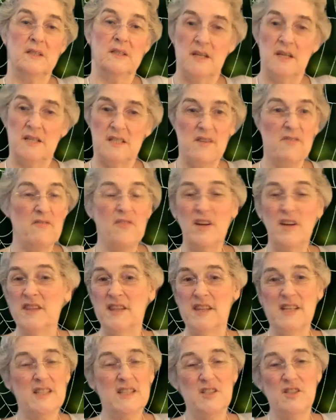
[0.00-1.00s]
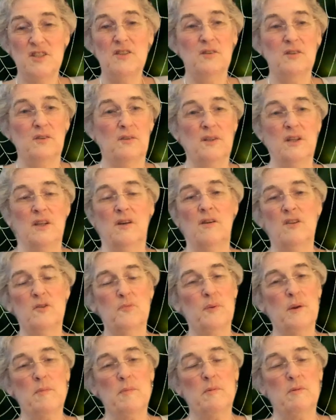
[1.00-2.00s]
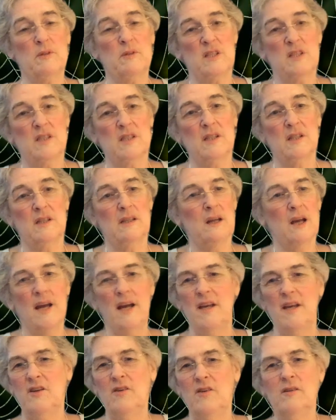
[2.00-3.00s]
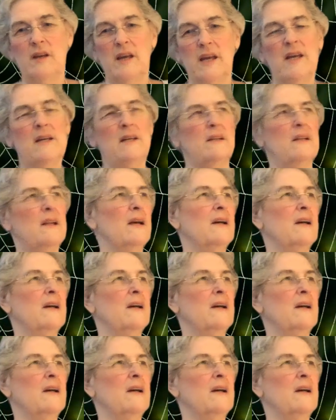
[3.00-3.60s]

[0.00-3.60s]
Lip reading: It's a fun thing to do. Other people would see it. You can't.